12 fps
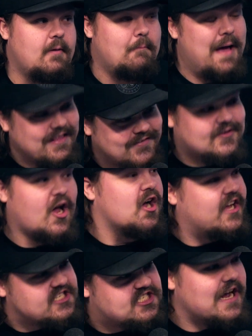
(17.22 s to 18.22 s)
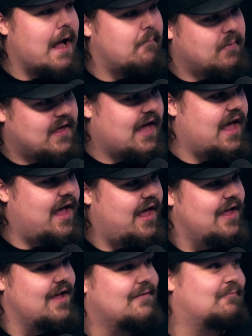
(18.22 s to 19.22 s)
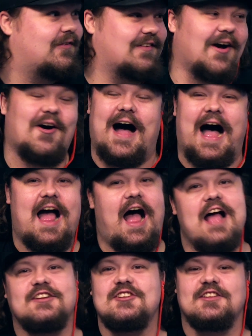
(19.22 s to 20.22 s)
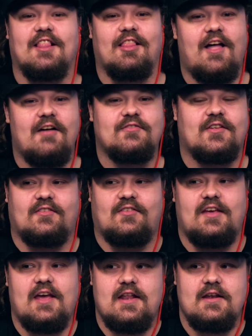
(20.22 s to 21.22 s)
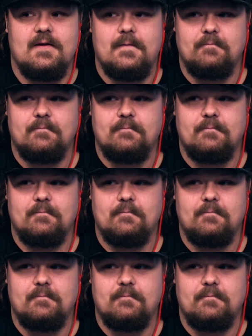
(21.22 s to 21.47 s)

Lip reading: Man's talking choppy, eh? Yeah. So I just love to see it.